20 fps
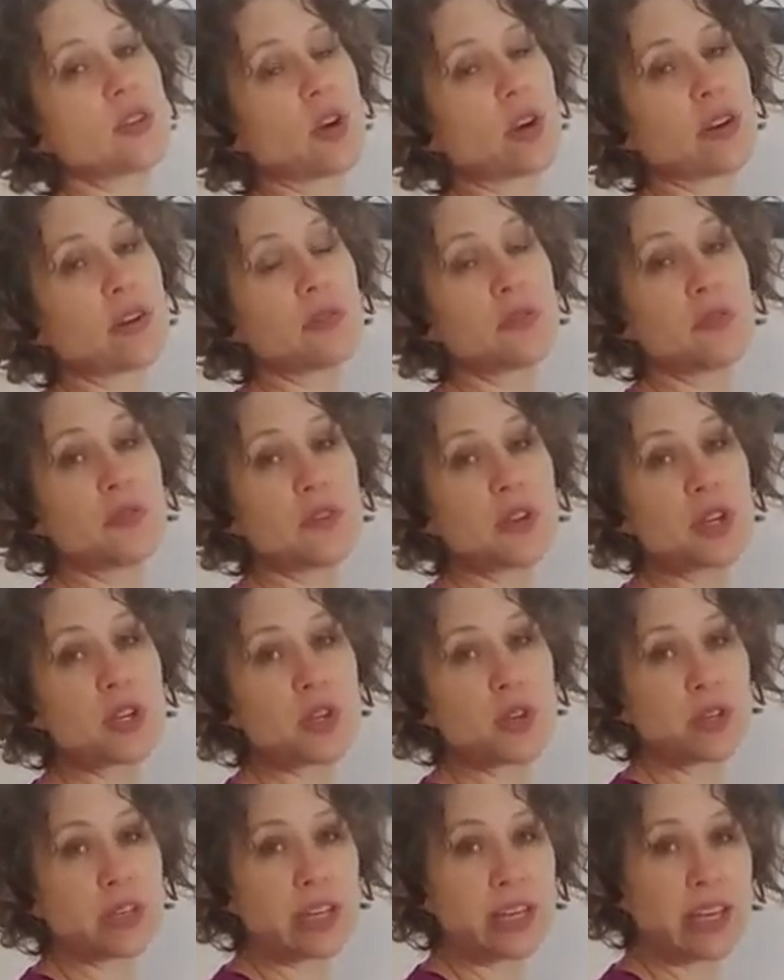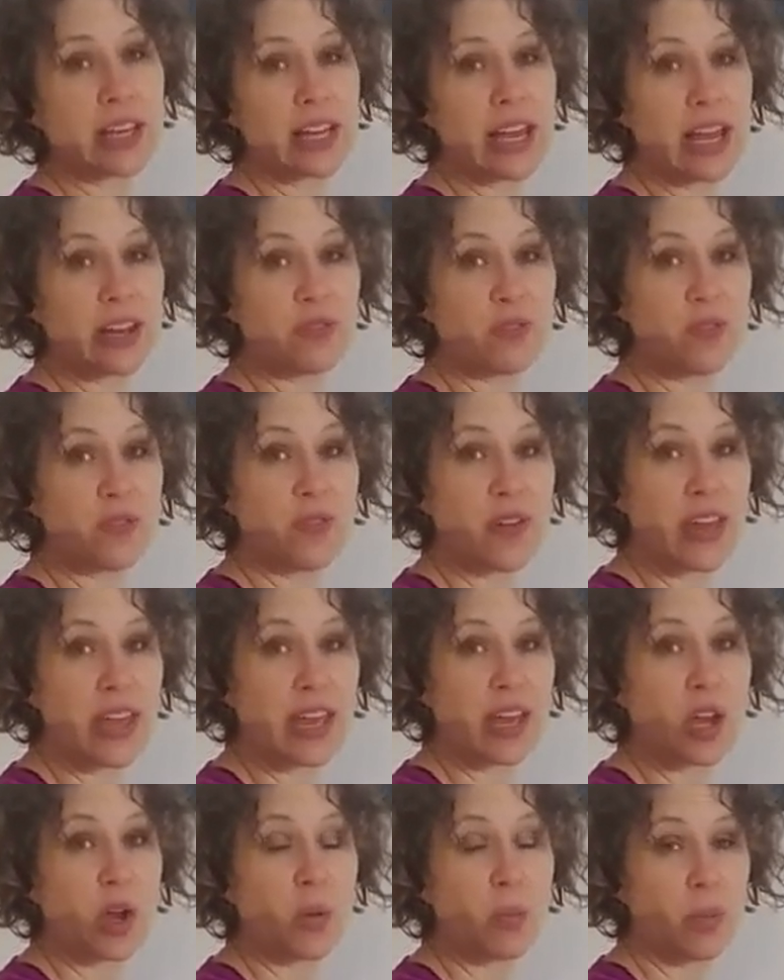artificially and
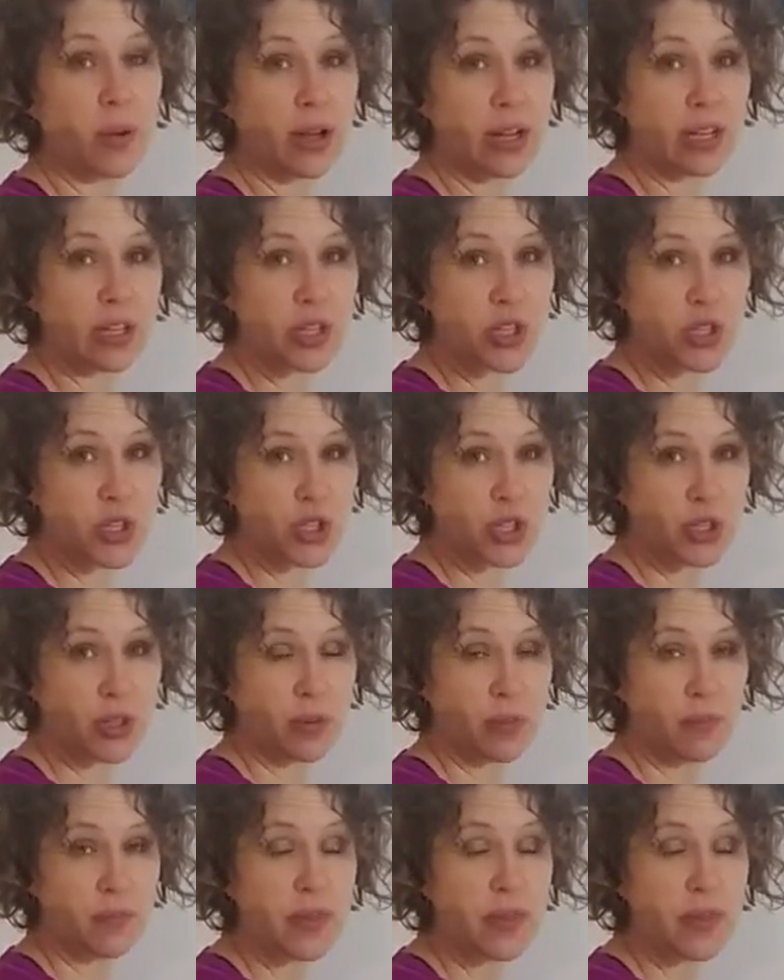fake posture.